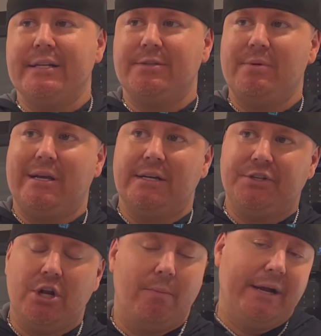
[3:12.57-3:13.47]
it is because,
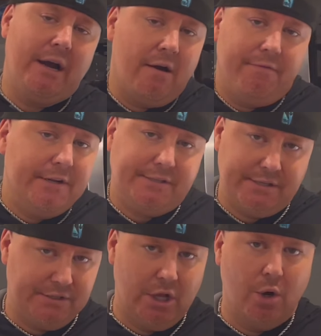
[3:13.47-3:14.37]
you know, my confidence
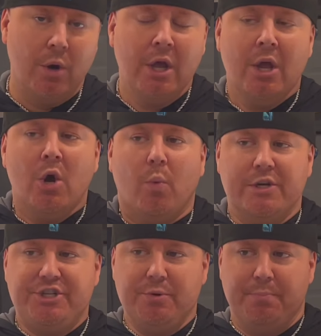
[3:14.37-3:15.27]
is low.
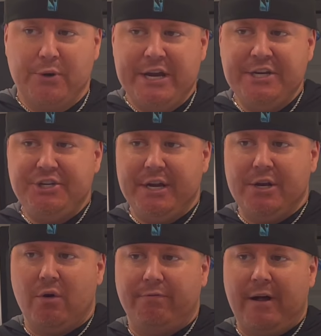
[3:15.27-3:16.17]
Once you breach and don't